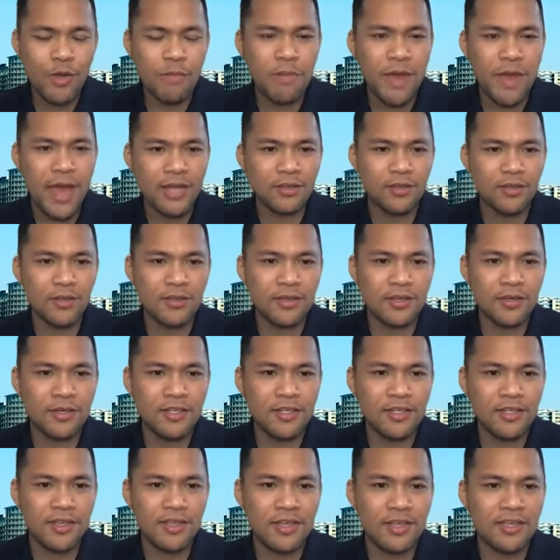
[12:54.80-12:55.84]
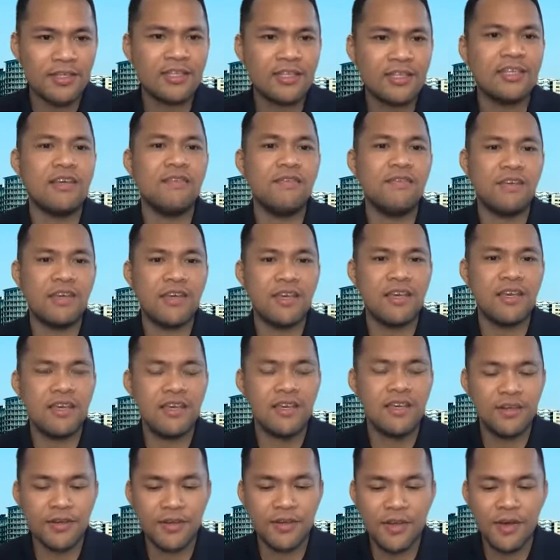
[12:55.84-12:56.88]
back to the
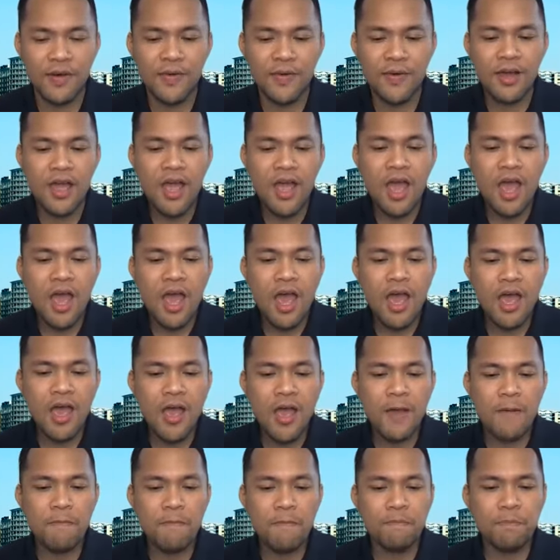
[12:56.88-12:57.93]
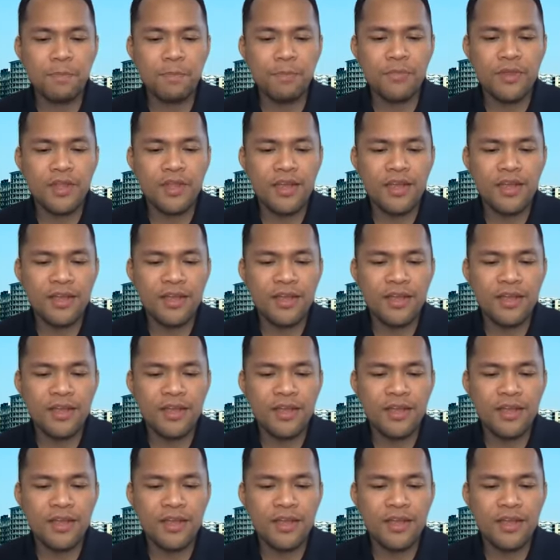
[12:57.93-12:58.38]
CV, you know, mm-hmm um,